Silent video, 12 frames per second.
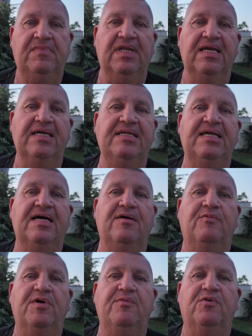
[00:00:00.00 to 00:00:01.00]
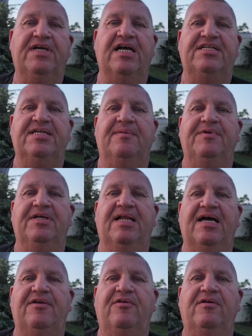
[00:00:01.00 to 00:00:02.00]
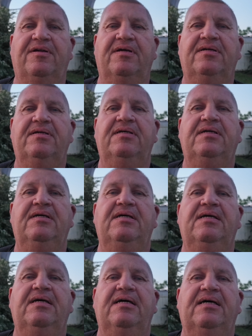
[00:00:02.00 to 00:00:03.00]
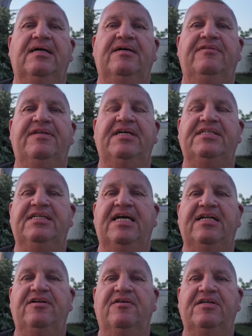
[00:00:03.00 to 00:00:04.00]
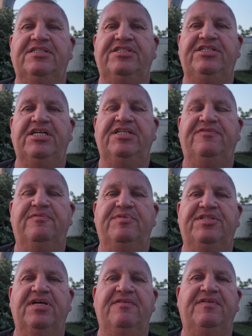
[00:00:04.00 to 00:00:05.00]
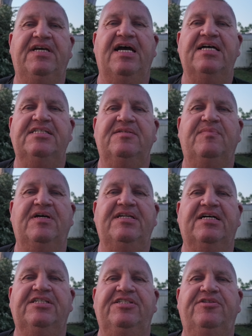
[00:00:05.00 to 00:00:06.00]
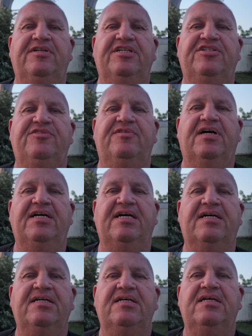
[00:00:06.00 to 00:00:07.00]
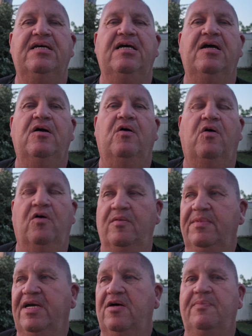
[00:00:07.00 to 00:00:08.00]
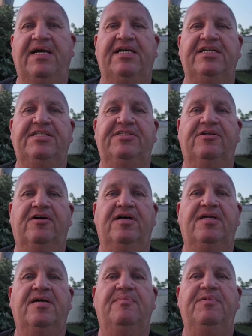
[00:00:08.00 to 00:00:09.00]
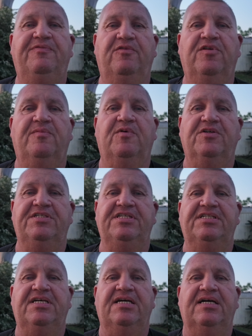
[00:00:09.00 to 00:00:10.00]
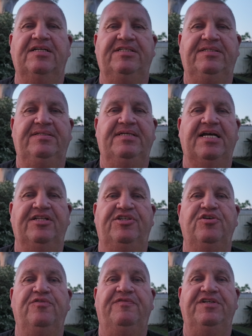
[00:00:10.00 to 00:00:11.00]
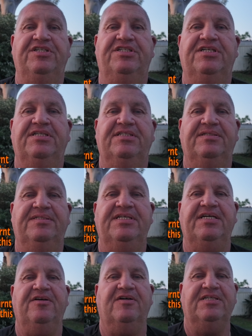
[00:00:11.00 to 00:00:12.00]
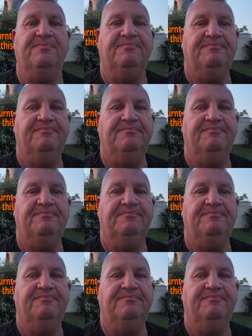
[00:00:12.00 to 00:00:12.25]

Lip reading: and we will catch up with you later on. Thanks again, guys. Cheers from Steve and Kaz at Mudducks Touring Australia. I'm going back inside before the mozzies get too vicious. See you guys.